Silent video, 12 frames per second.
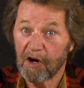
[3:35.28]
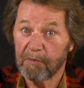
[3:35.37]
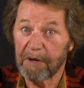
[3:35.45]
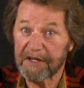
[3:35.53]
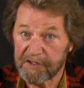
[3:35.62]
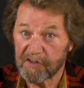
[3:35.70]

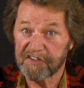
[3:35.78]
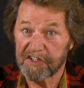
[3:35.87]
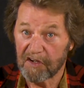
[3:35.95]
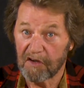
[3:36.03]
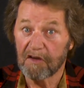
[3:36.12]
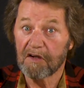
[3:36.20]
but they're
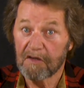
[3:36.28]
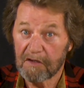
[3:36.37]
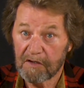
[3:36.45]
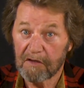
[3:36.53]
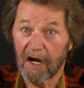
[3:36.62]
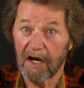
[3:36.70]
still
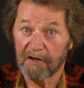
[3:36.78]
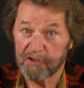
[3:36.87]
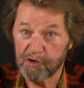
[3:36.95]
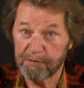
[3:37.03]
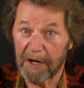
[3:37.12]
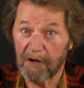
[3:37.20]
uh,
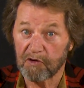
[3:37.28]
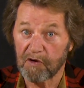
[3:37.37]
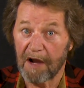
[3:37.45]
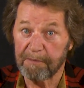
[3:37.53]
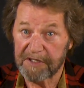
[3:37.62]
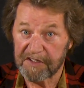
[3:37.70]
two pound
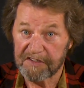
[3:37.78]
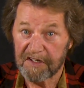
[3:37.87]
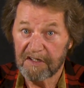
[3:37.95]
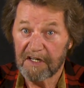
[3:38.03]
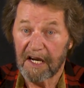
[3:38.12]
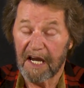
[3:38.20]
crappies
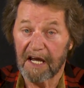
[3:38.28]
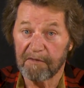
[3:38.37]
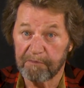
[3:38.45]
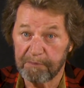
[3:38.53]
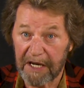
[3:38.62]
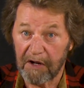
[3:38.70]

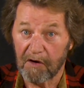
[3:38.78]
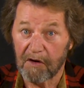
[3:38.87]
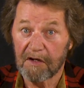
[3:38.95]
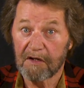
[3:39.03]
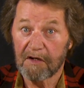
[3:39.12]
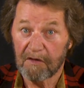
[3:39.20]
and
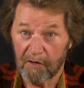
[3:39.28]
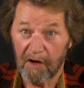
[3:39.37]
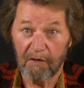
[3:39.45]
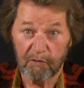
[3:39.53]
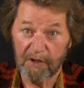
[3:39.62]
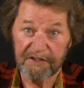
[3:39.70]
bigger
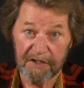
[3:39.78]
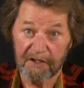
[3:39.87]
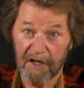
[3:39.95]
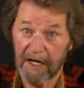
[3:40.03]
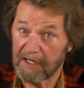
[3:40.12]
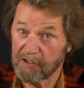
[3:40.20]
Well, uh, within
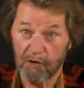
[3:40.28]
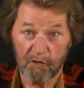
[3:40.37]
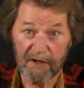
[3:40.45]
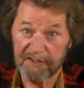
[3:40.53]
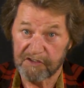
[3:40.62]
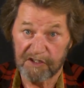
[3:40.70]
the lake, no
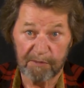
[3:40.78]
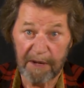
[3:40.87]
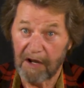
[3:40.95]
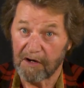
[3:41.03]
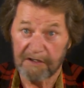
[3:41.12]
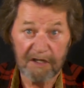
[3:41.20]
question
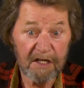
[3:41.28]
about it.